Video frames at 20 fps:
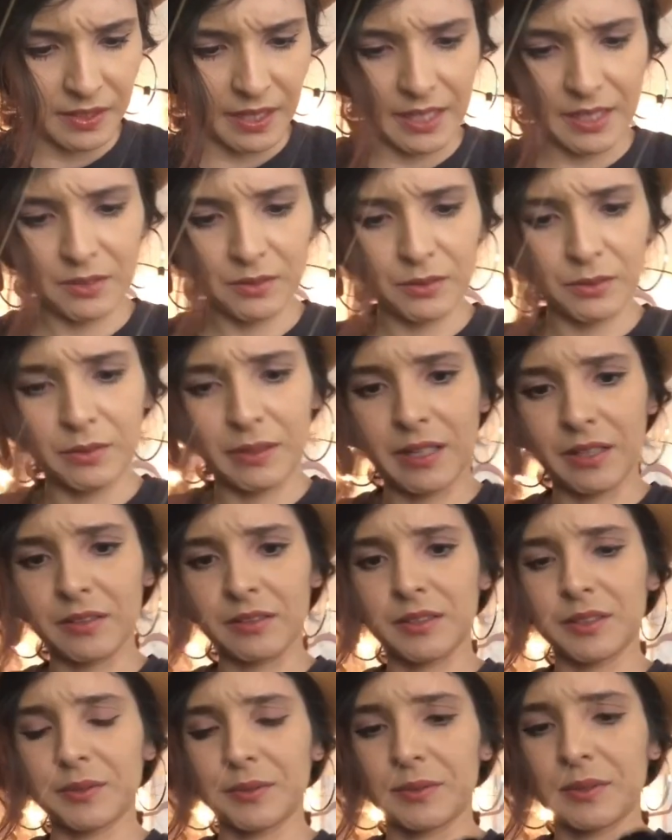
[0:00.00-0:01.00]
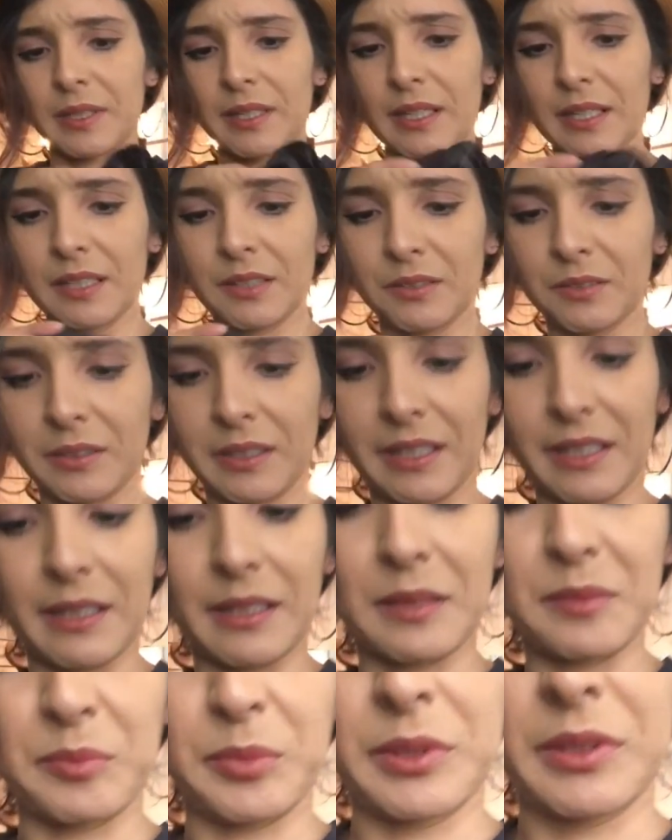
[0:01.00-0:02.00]
I don't know how this would, I don't get
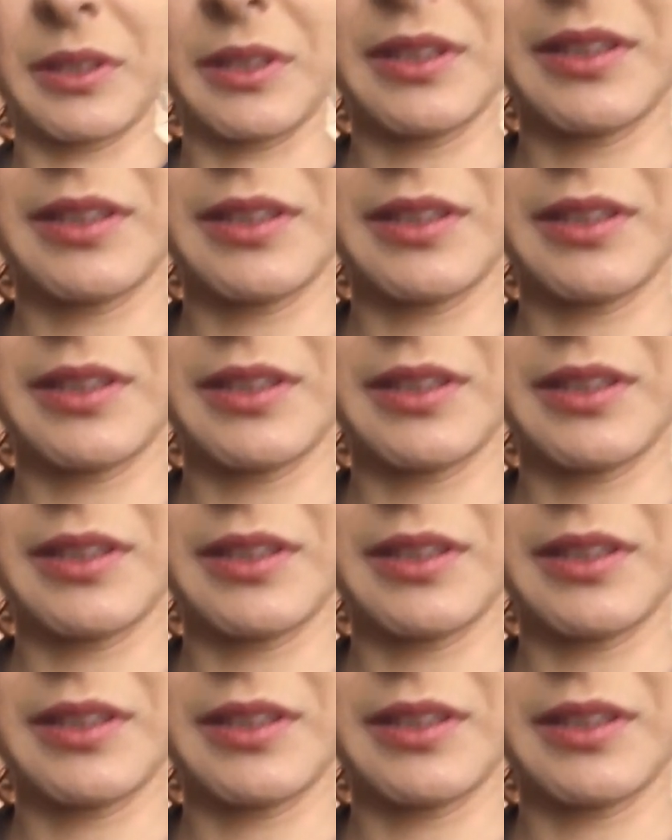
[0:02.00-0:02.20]
it, but